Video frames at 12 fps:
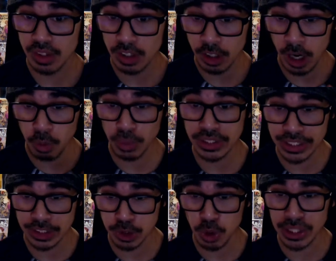I really
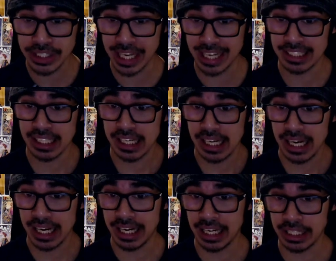enjoyed that.
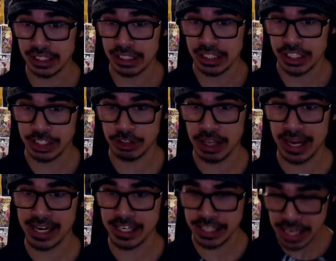And, you know, that
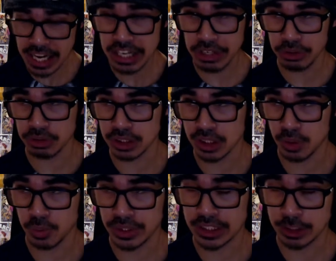continues
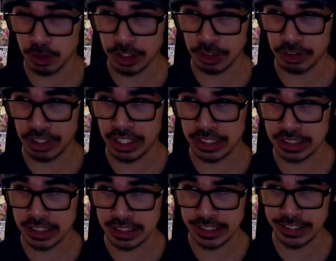with Stranger Things
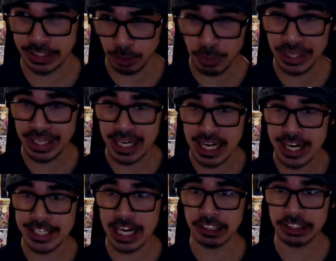Season 3. And
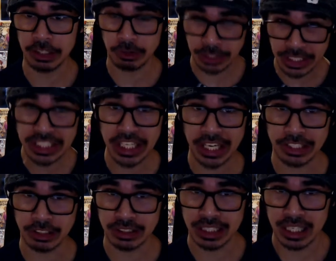now that they're
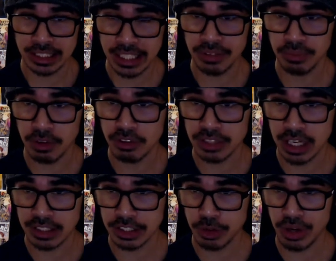teenagers, they've moved on
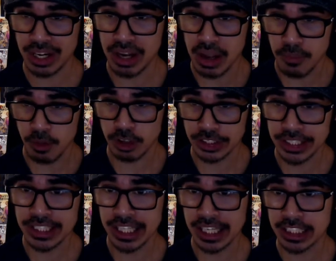to doing more
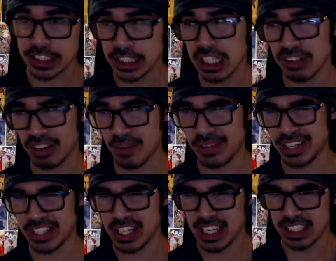teenage stuff. I
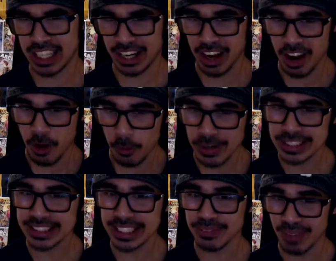mean, like, we
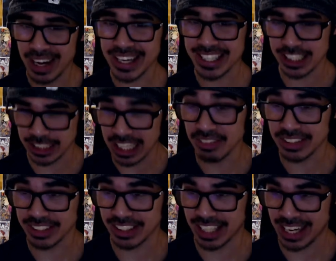see Mike and
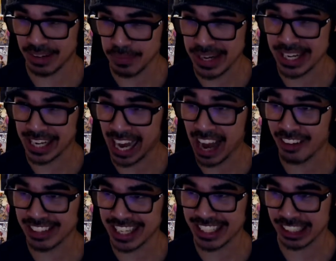Eleven, like, making
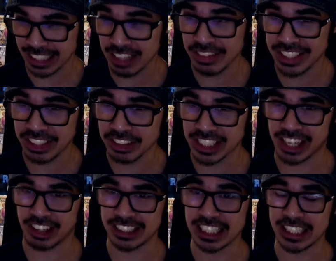out, and Eleven using
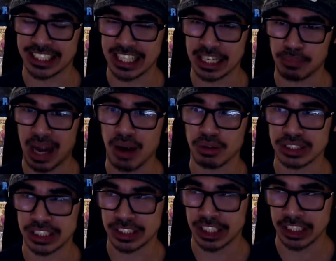her telekinetic powers
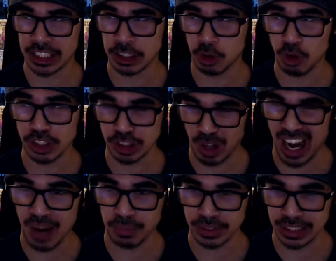to shut the door so
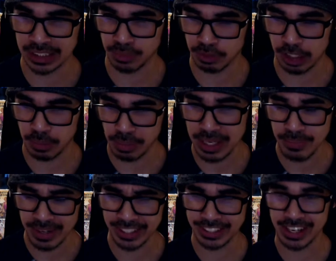Hopper doesn't try to peep
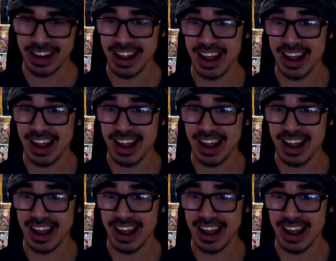in.